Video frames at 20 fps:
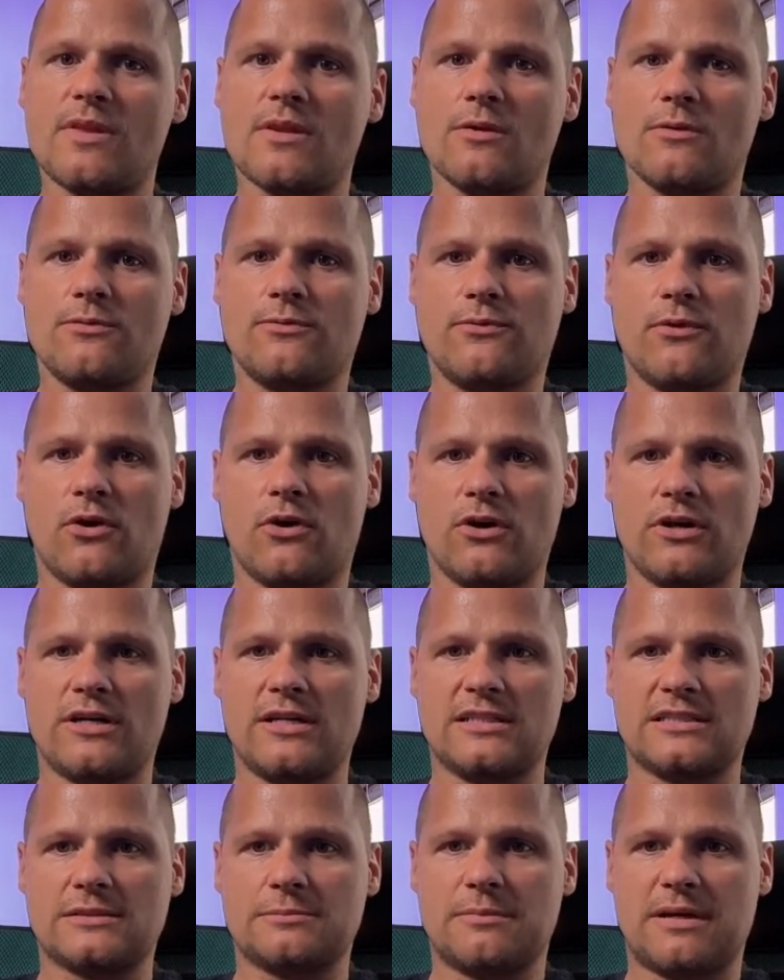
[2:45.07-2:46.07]
for
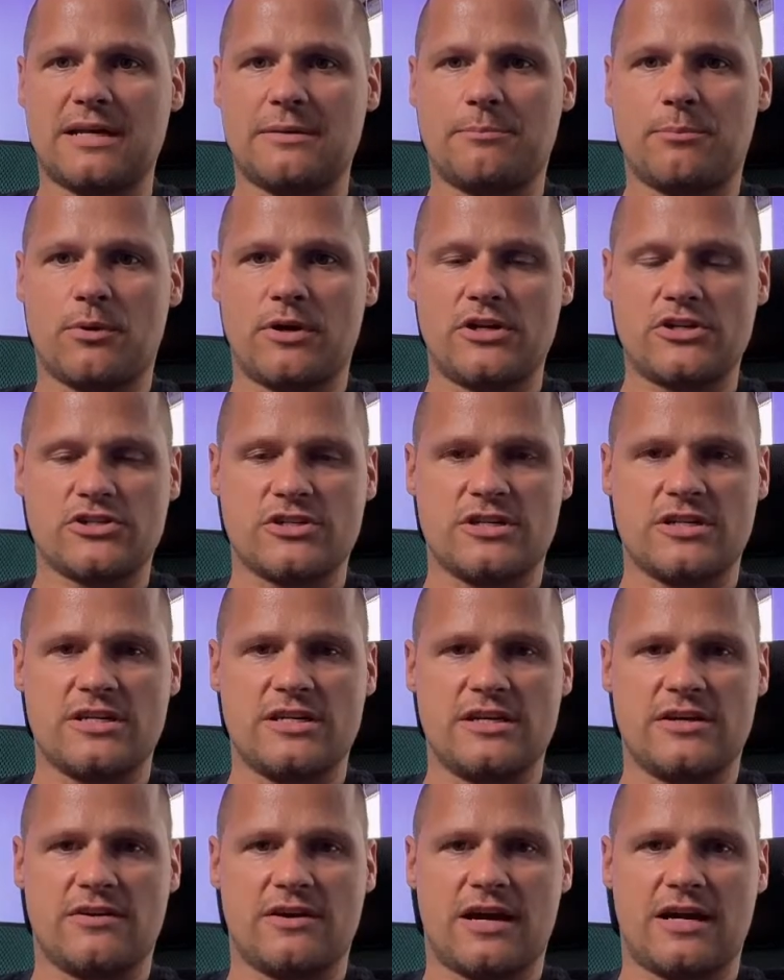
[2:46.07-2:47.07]
this manipulation
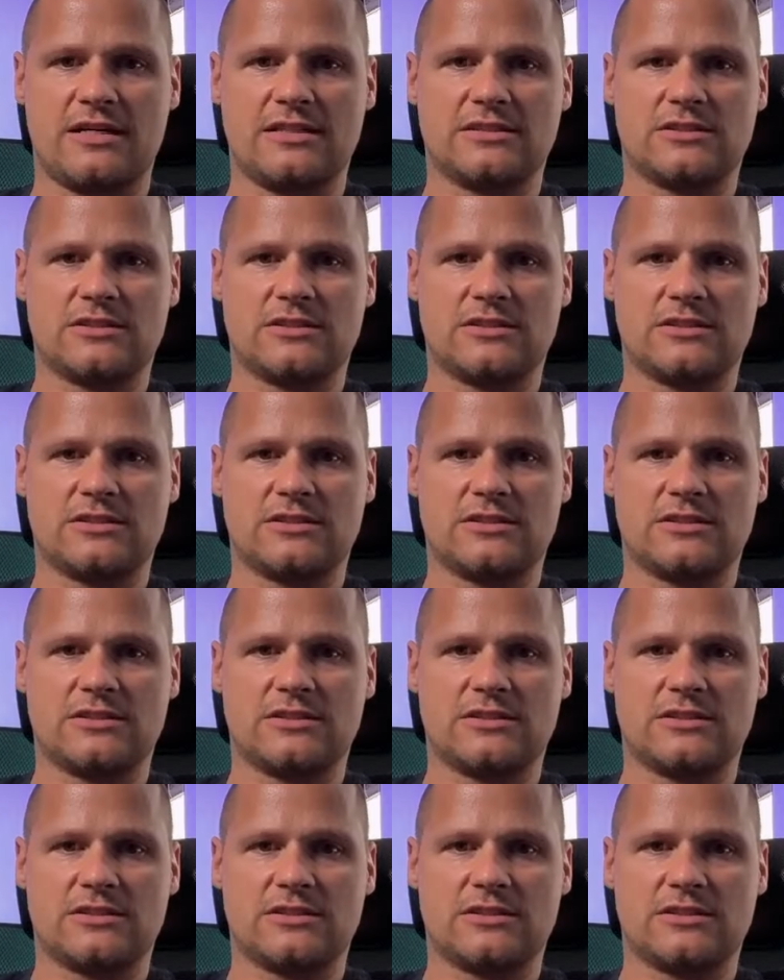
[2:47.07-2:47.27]
here, right?